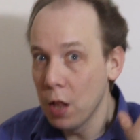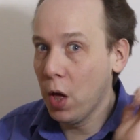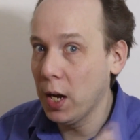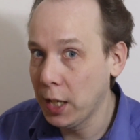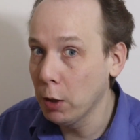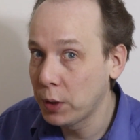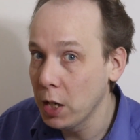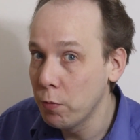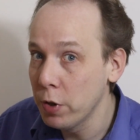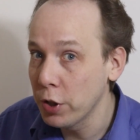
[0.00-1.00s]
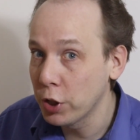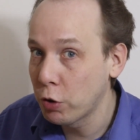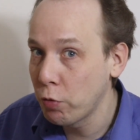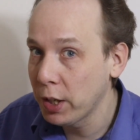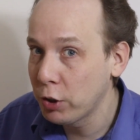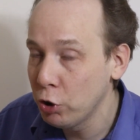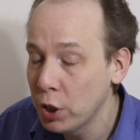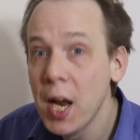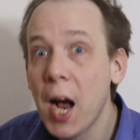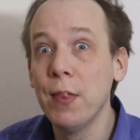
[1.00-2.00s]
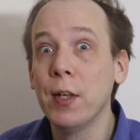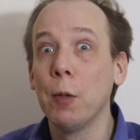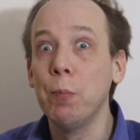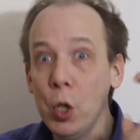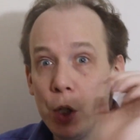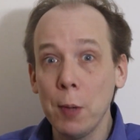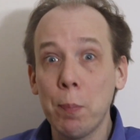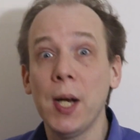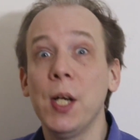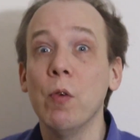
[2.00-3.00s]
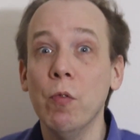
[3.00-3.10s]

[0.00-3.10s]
That helps get rid of the scratches, and that I'm using plenty